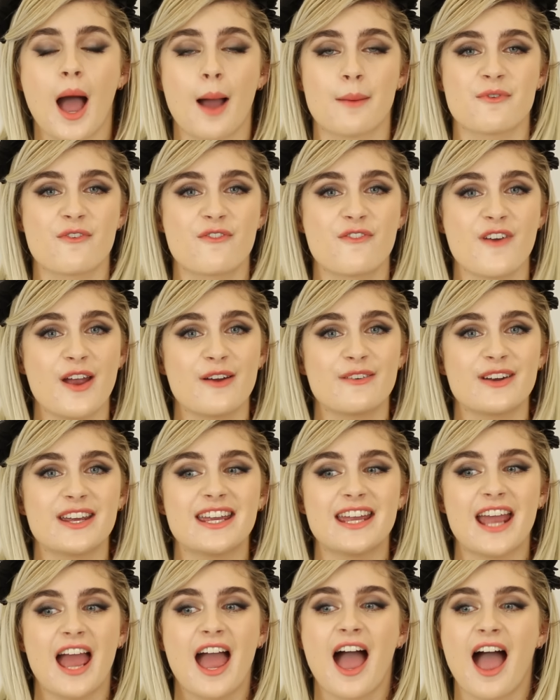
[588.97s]
I'm
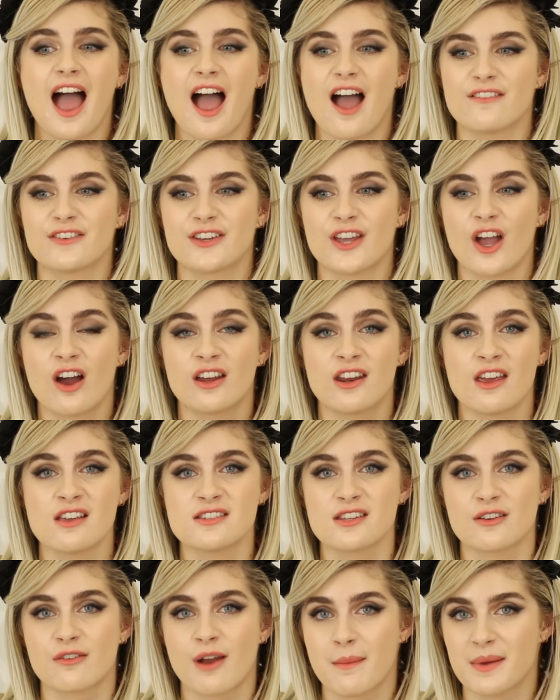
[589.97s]
very heavy on
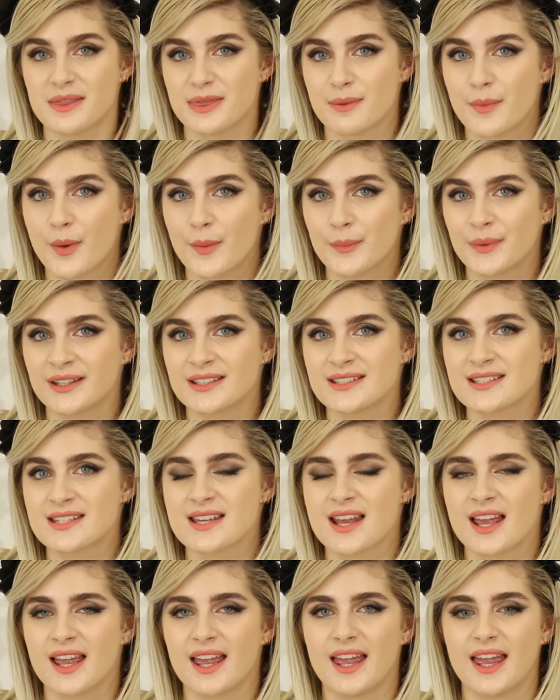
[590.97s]
Instagram at the
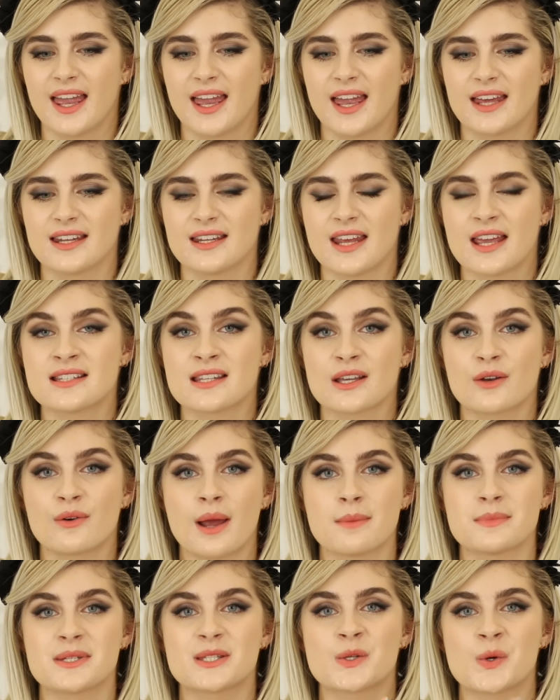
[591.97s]
moment, and
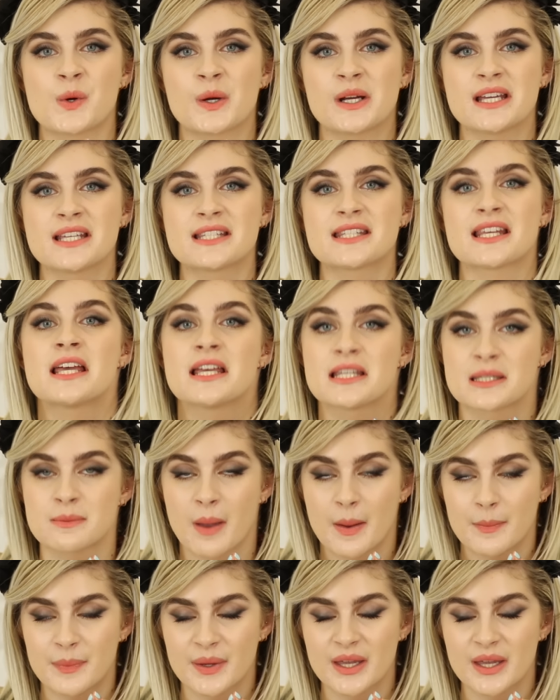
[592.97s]
Instagram stories is my